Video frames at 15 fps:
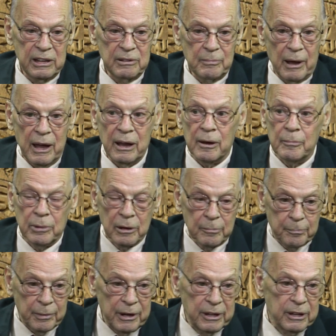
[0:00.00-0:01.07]
in my humble
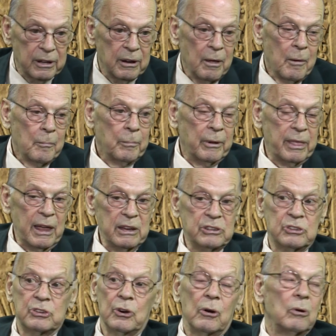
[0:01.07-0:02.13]
opinion, but that's
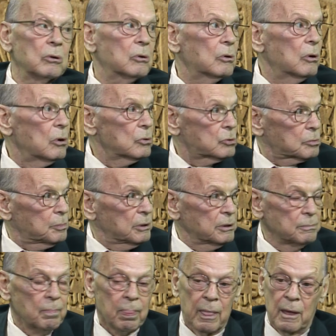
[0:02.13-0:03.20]
Joel Grossman.